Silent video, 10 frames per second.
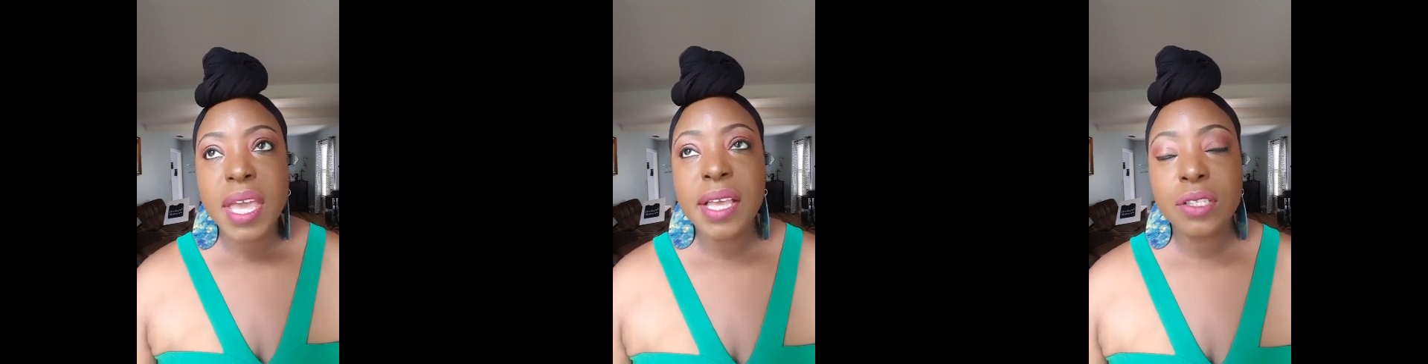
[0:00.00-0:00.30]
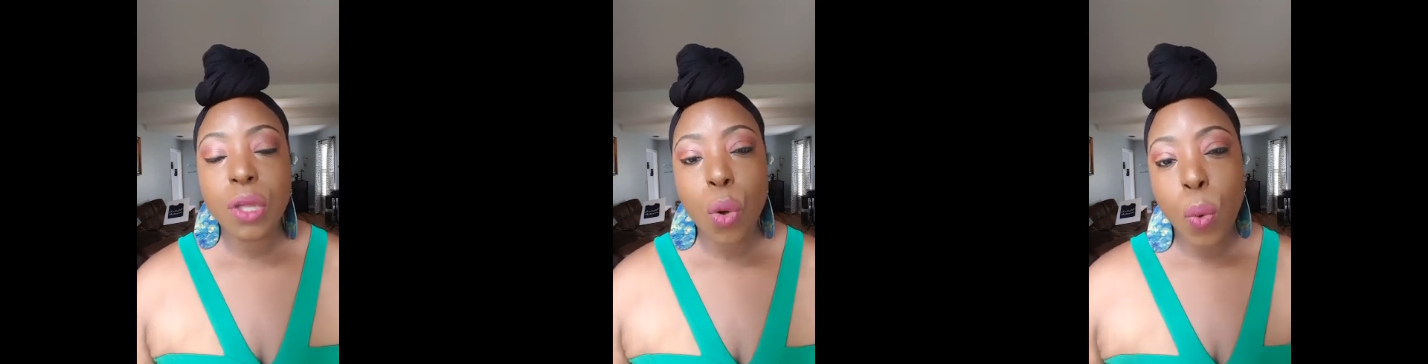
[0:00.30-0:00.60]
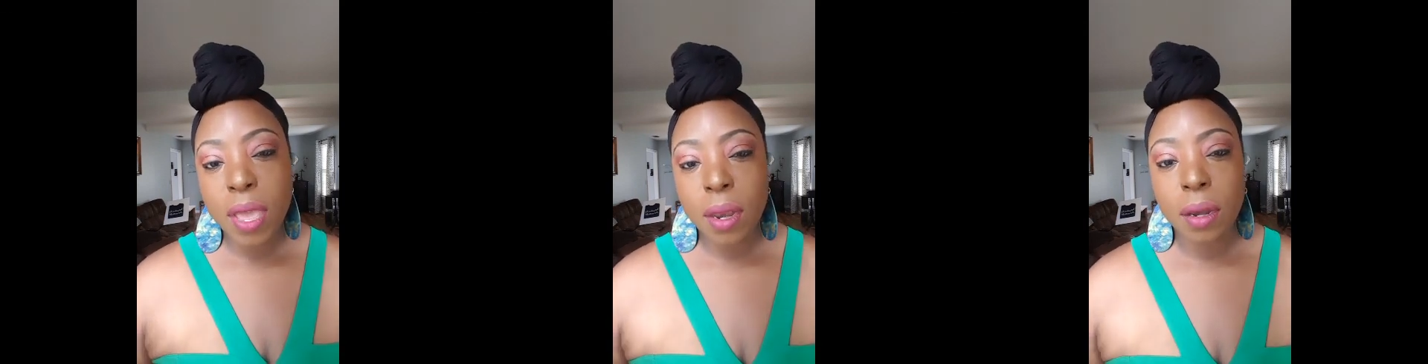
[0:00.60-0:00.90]
And so
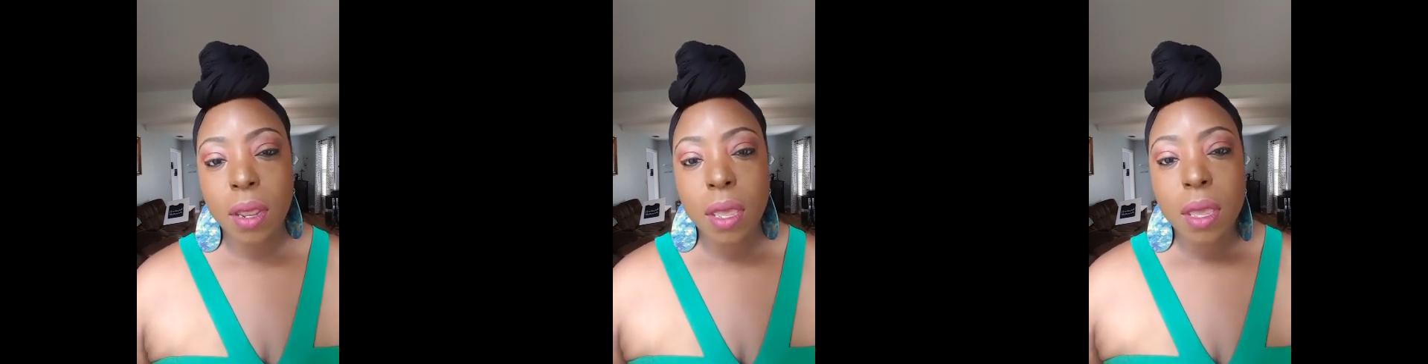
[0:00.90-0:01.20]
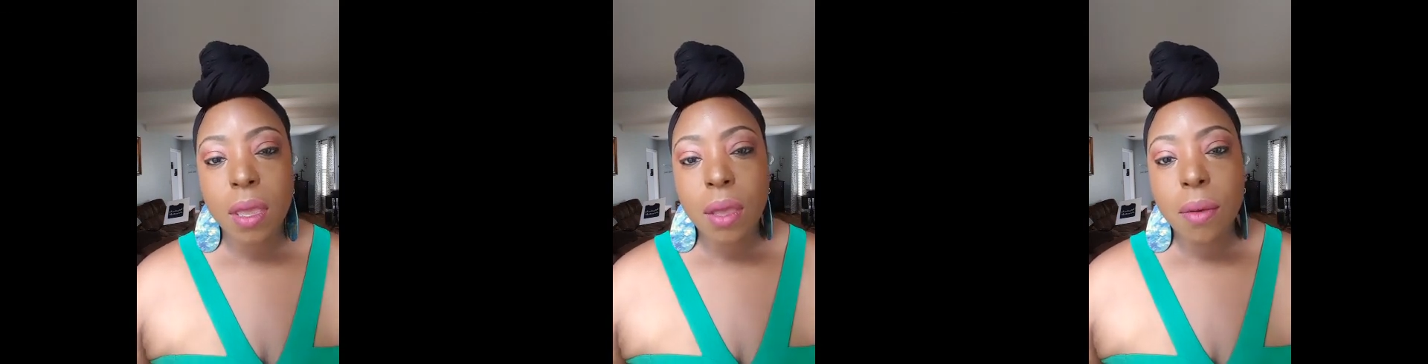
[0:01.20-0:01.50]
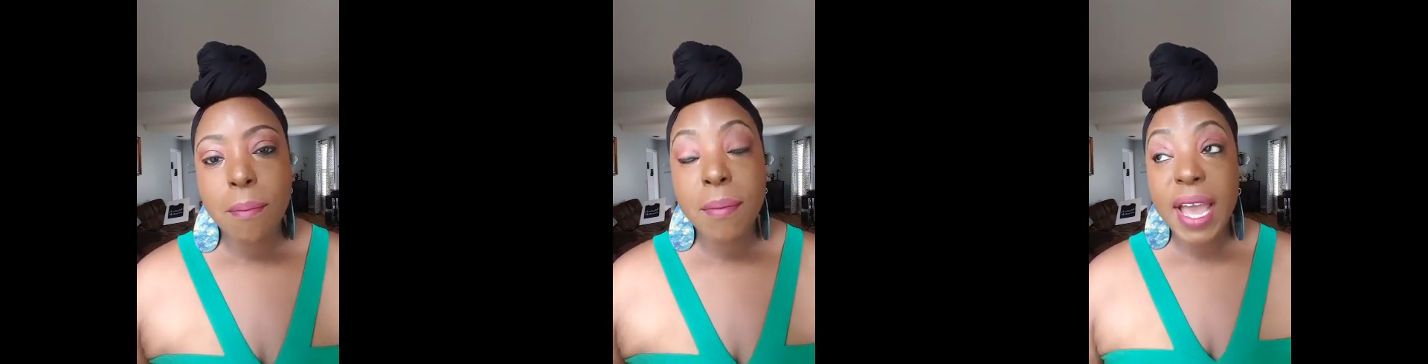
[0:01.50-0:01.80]
when
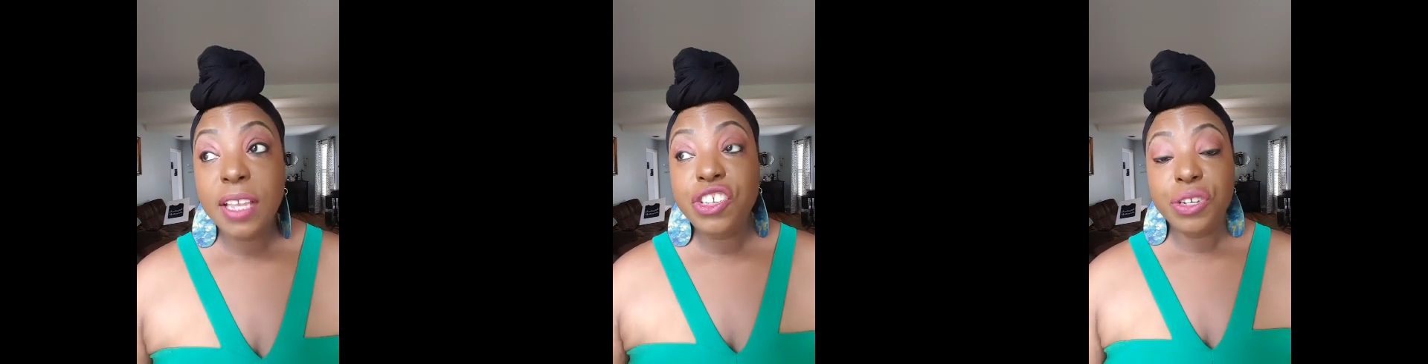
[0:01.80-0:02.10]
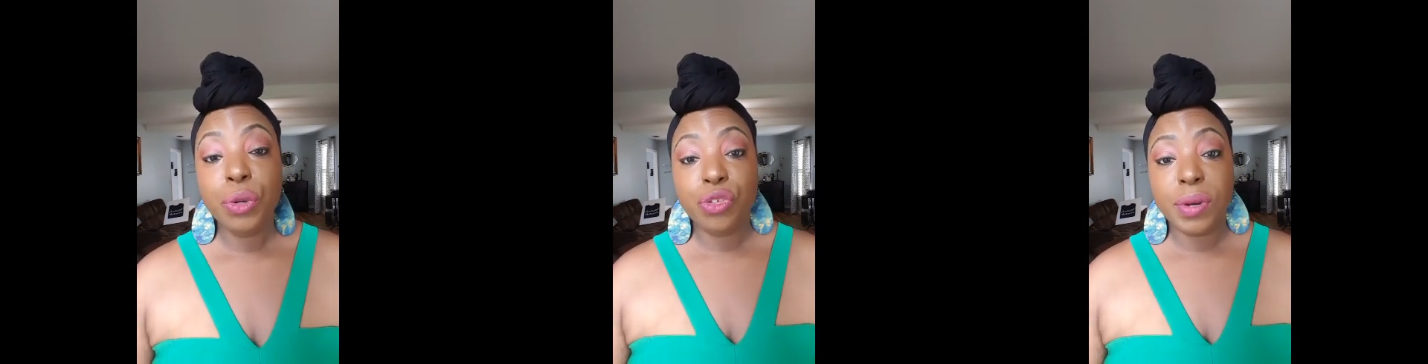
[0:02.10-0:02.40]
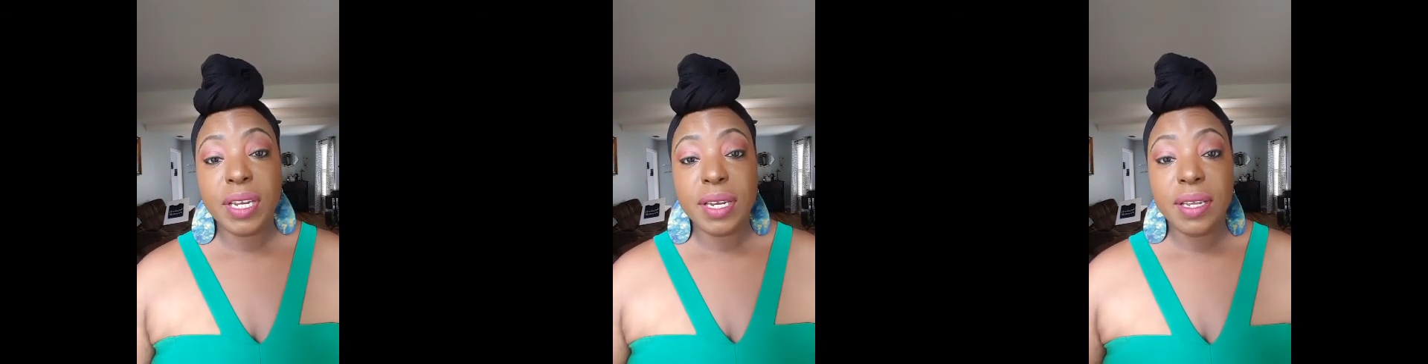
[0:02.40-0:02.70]
my
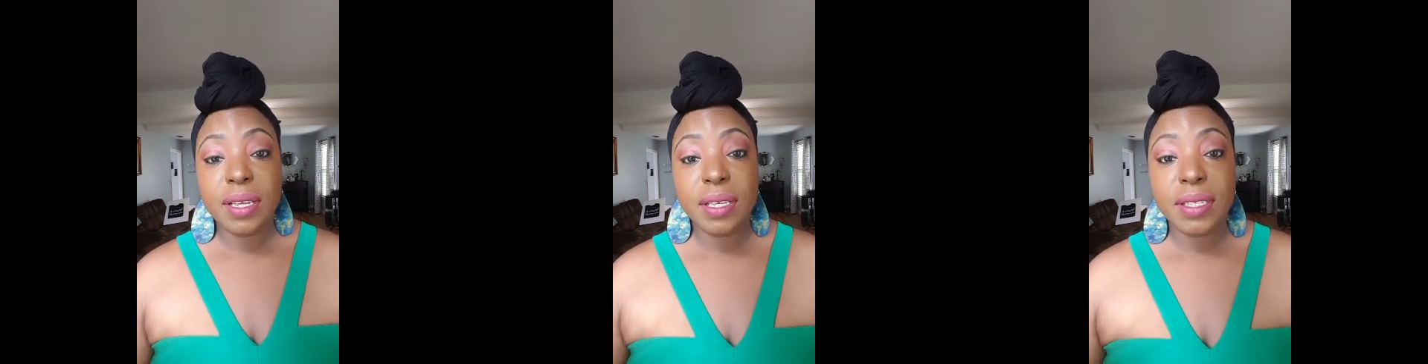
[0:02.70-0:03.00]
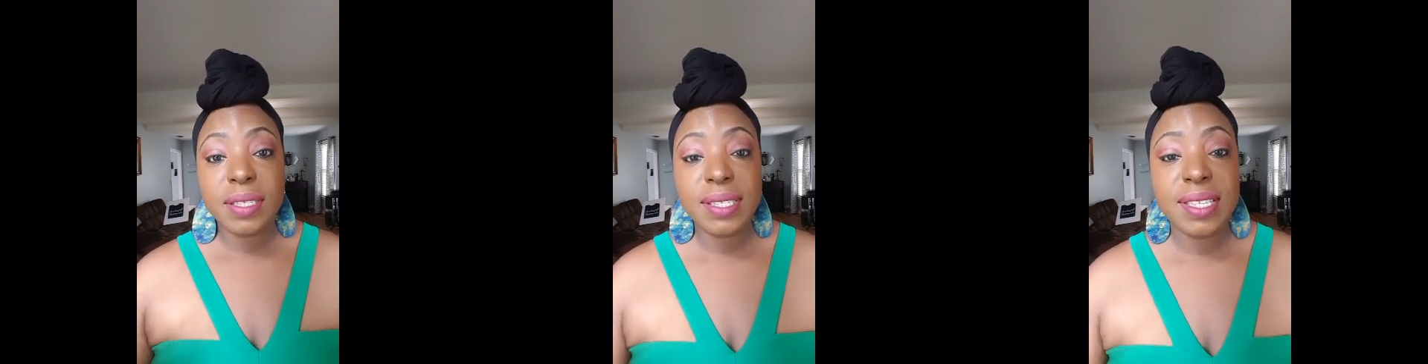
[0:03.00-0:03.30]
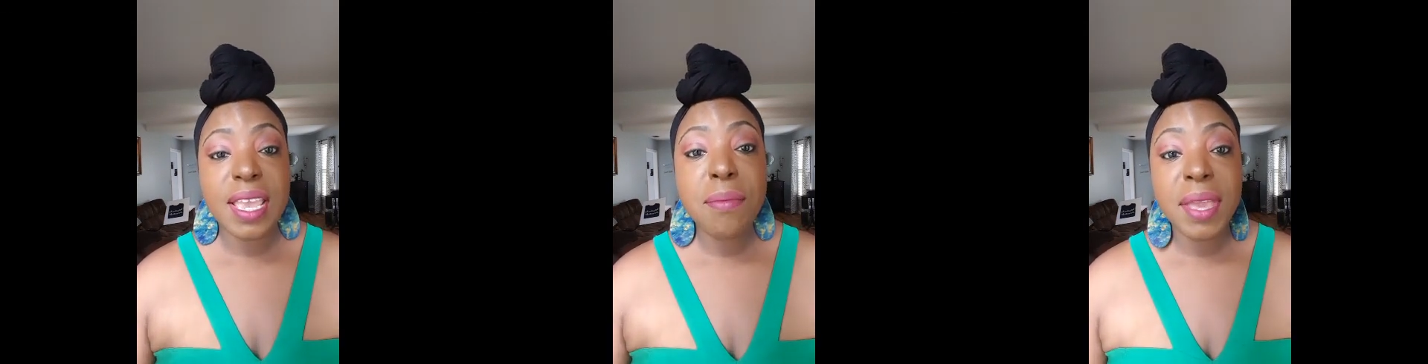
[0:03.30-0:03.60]
children
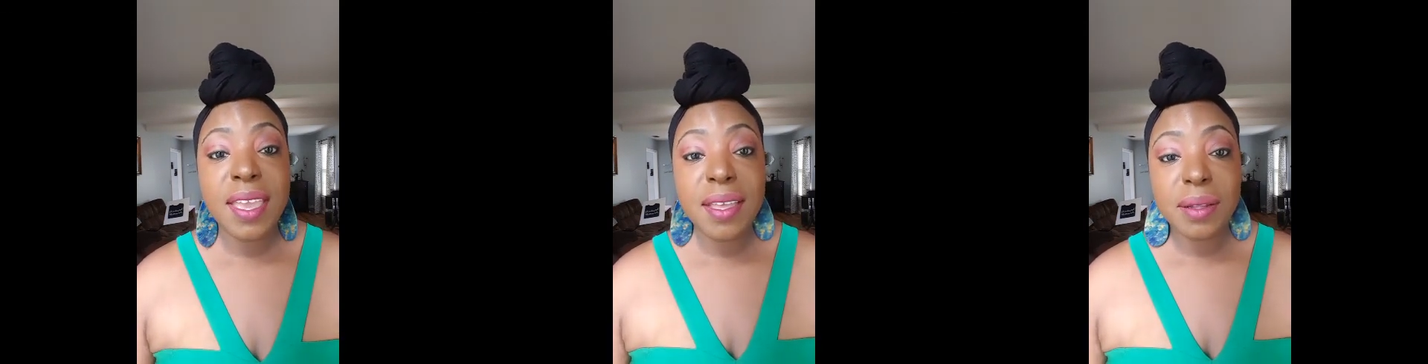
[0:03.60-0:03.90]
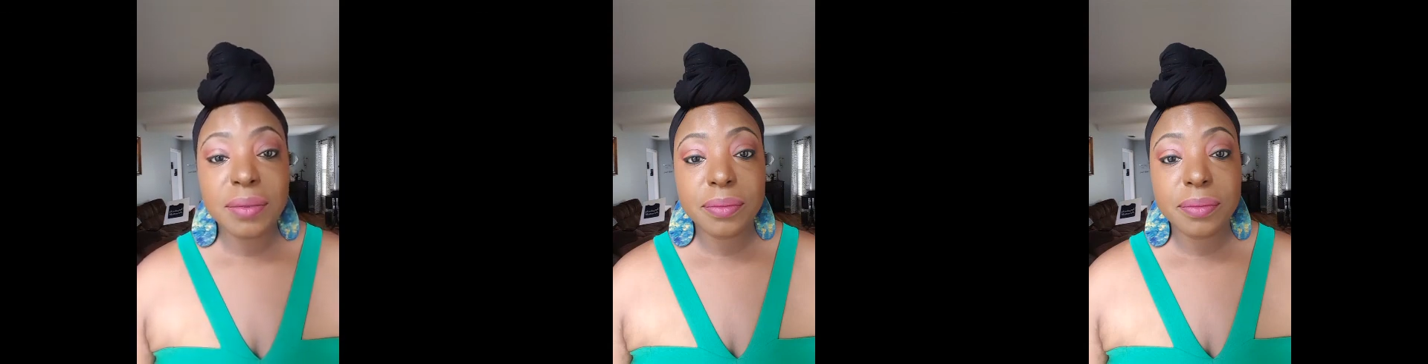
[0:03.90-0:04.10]
see me,